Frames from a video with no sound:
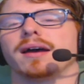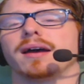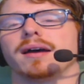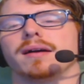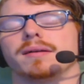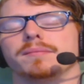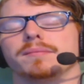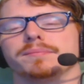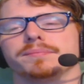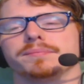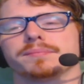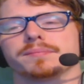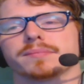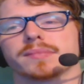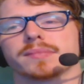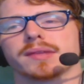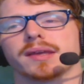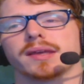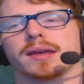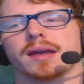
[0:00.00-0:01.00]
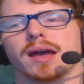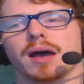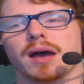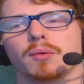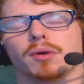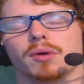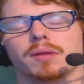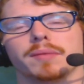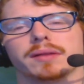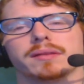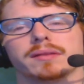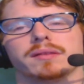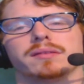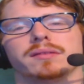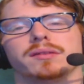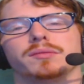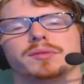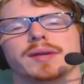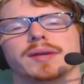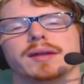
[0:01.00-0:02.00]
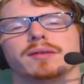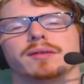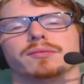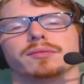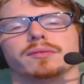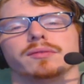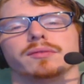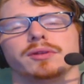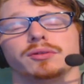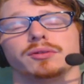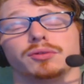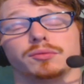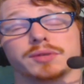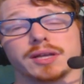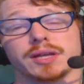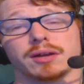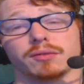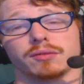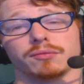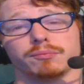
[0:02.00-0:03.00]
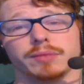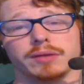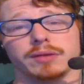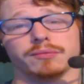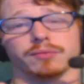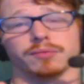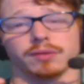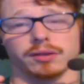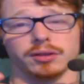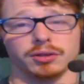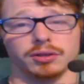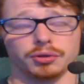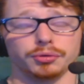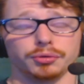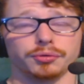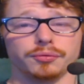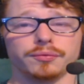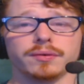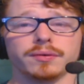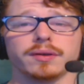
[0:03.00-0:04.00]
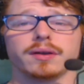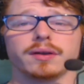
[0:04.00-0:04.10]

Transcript: Um, want to make this YouTube channel YouTube channel be for you.